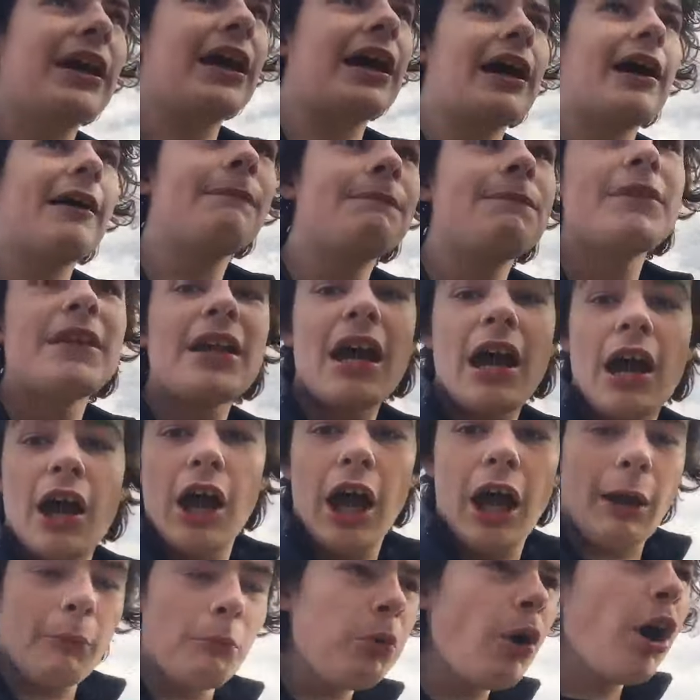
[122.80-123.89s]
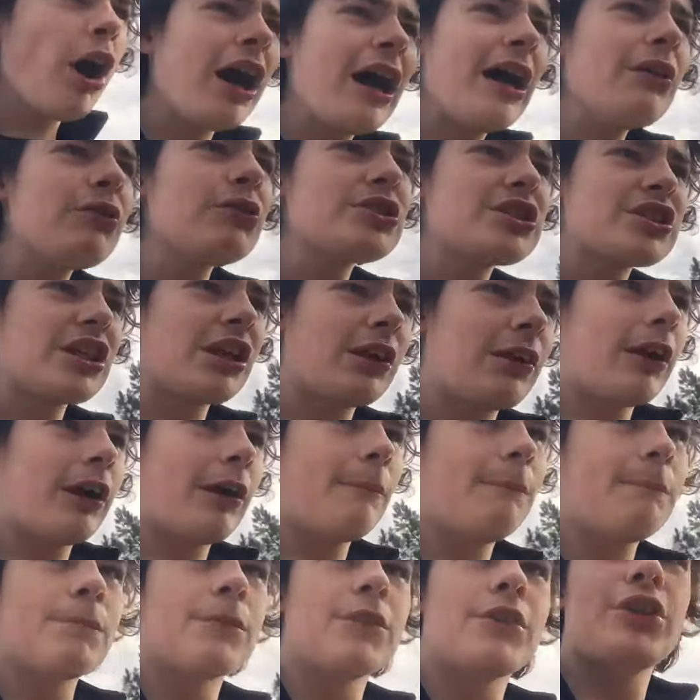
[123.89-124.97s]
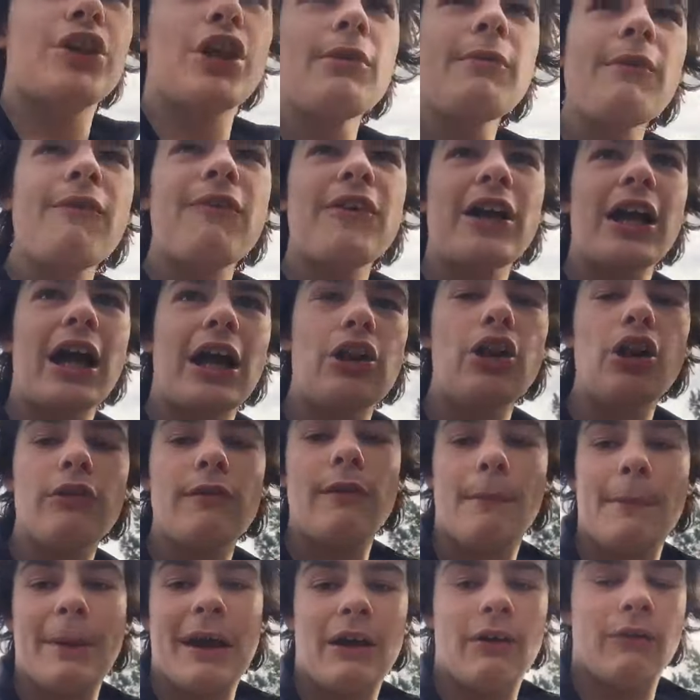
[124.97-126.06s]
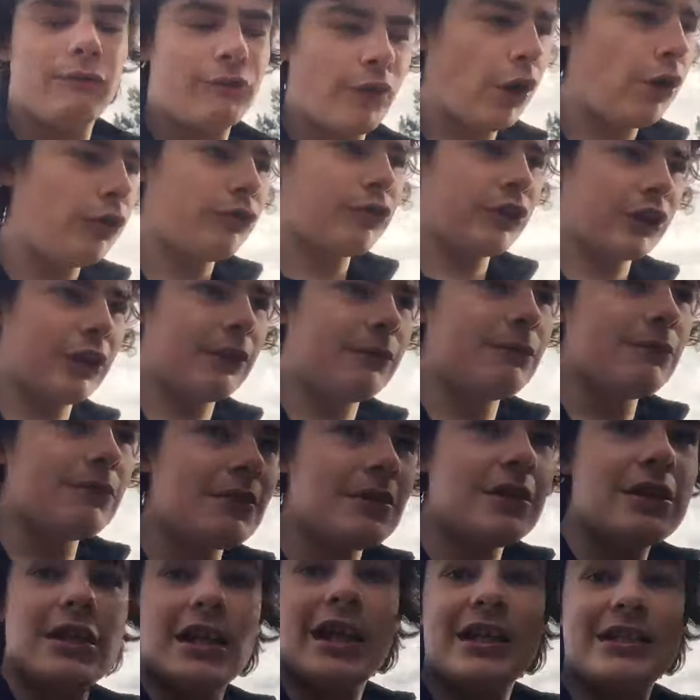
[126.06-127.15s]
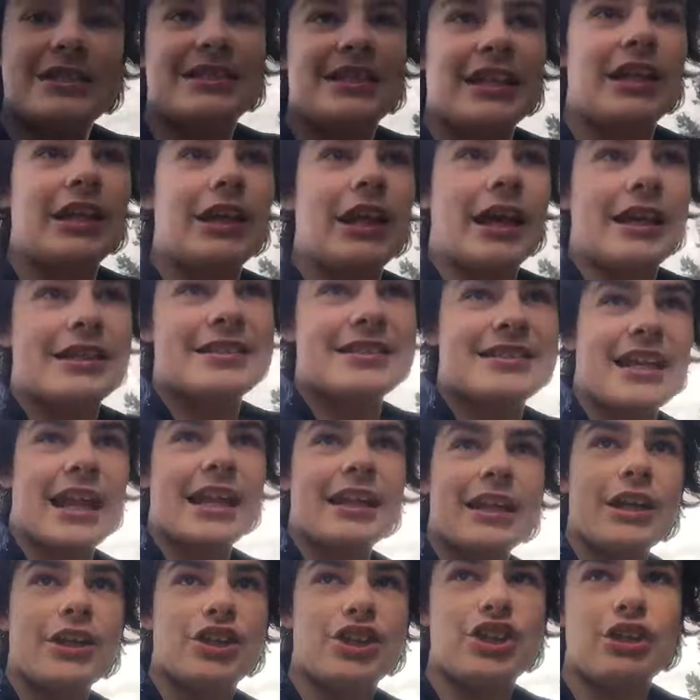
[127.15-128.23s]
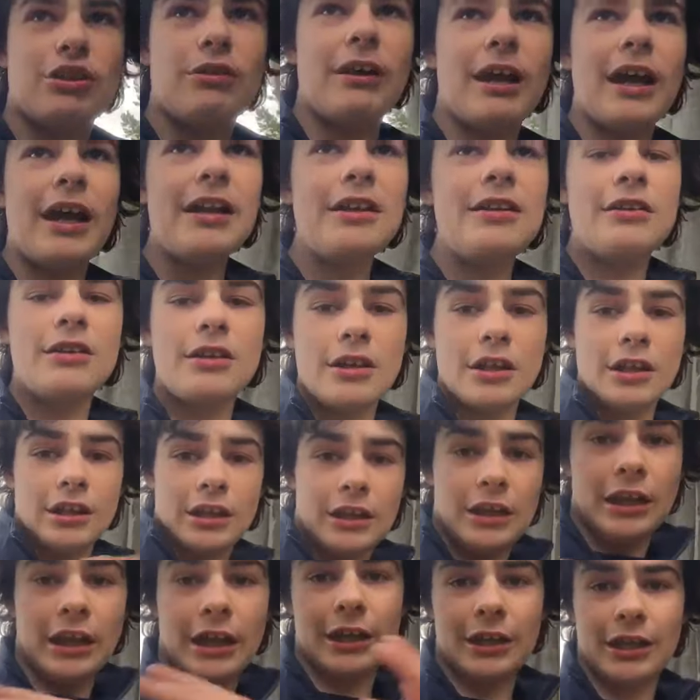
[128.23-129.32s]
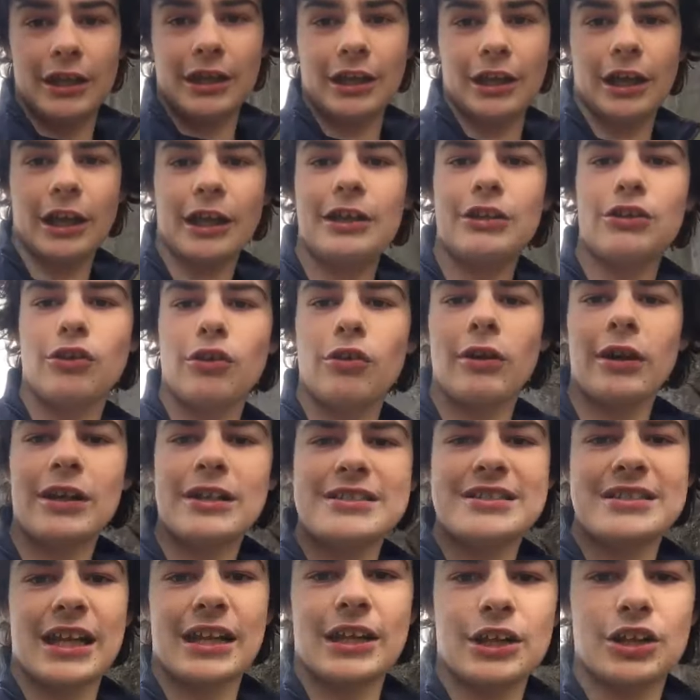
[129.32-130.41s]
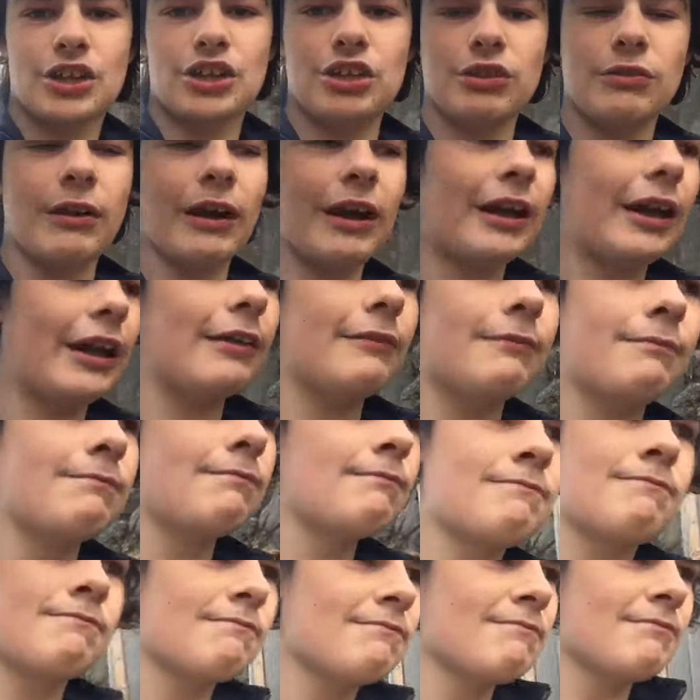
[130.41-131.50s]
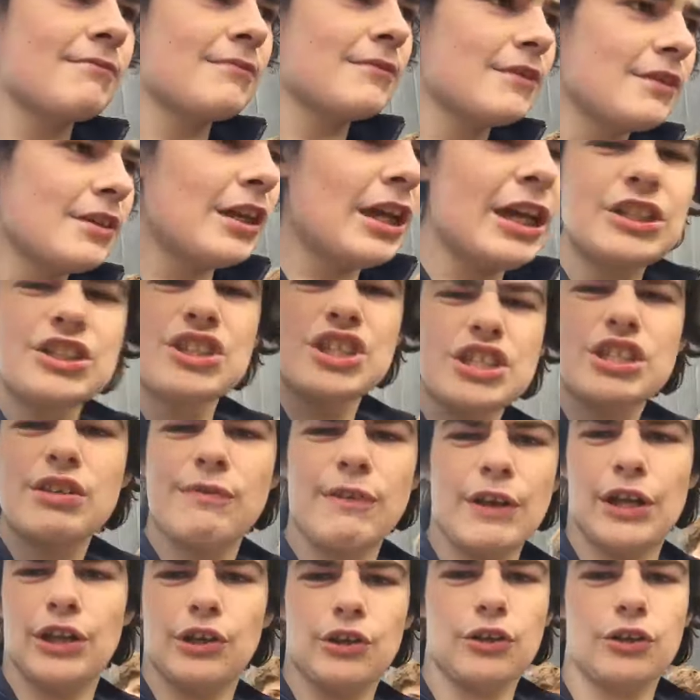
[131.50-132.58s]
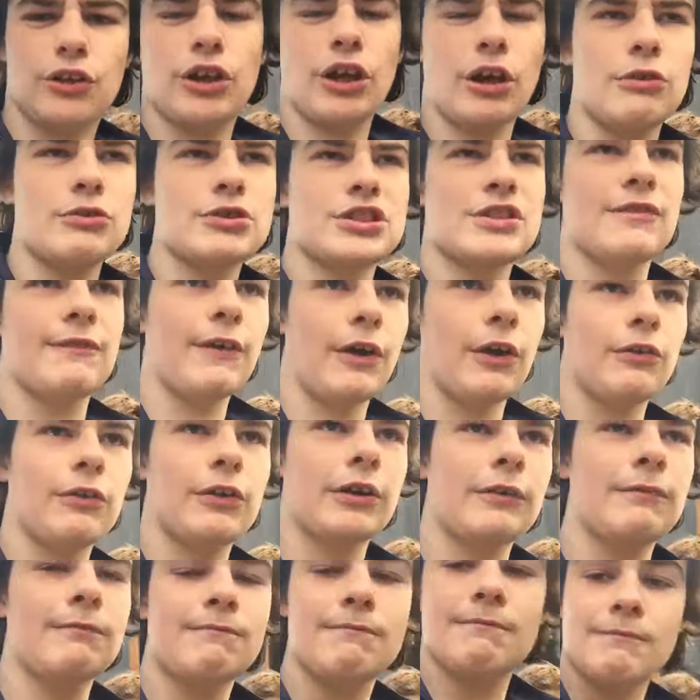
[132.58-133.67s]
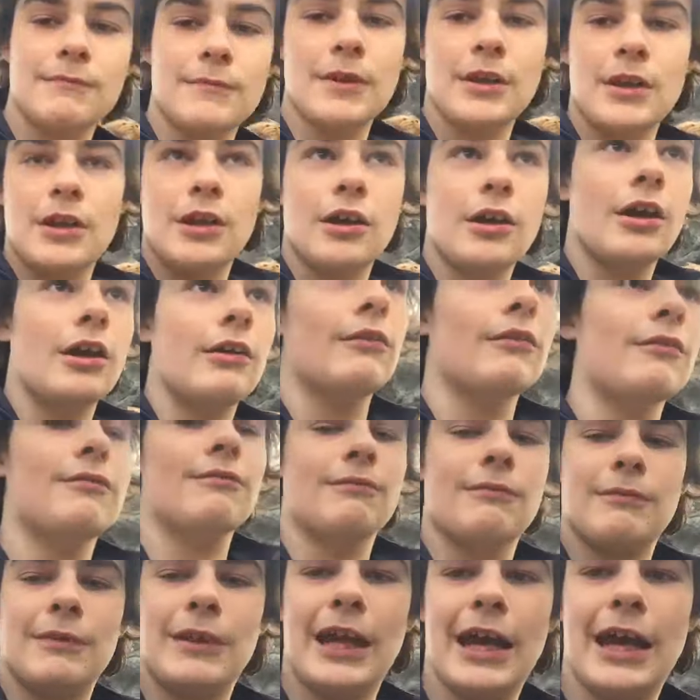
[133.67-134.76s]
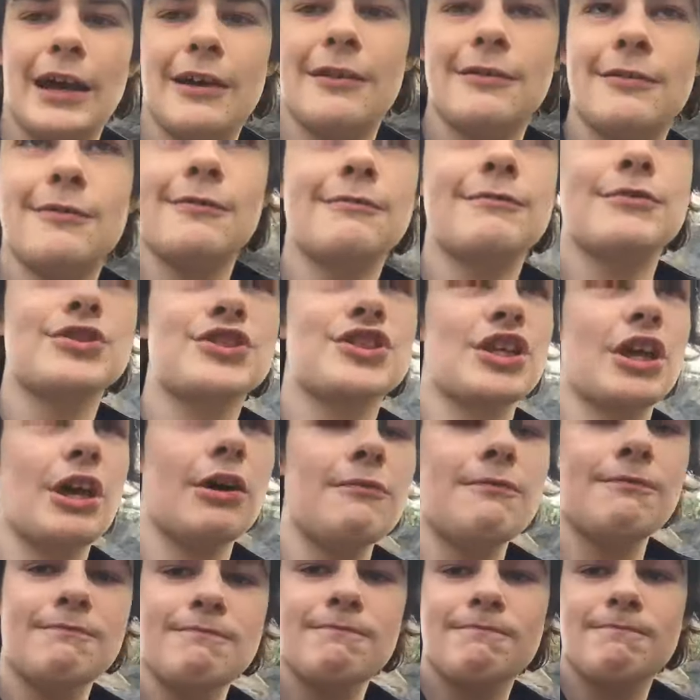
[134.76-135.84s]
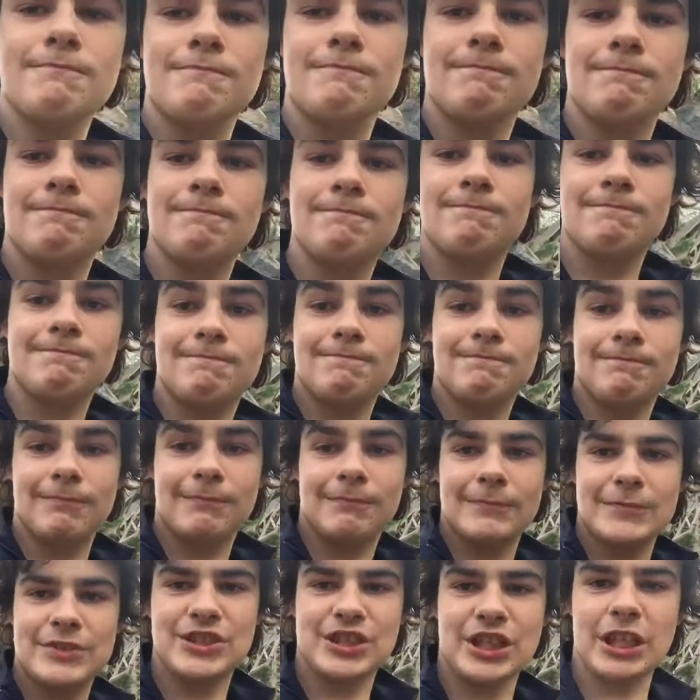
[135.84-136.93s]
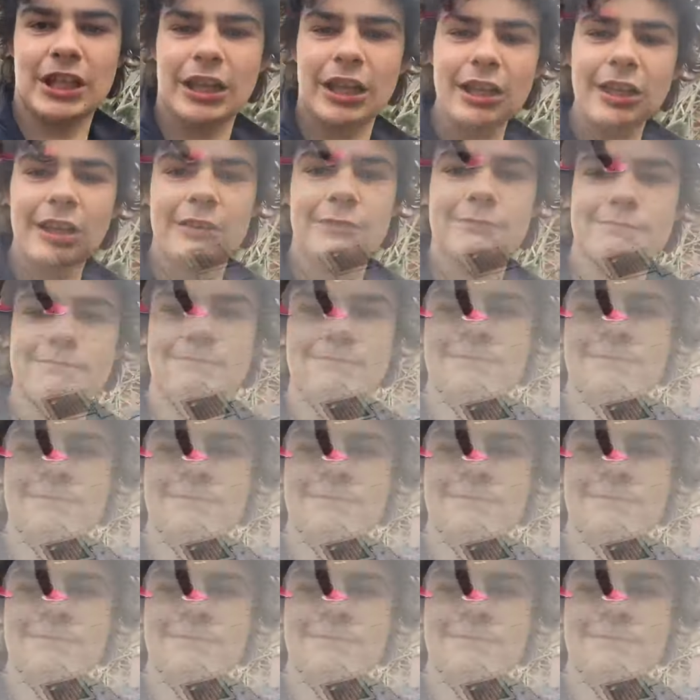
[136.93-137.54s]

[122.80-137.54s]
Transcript: yeah. And what else, um, the other thing I love about Wodan is the extended queue line, and uh, the indoor extended queue line, and it's just a really good coaster, Wodan. Yeah, so see you later.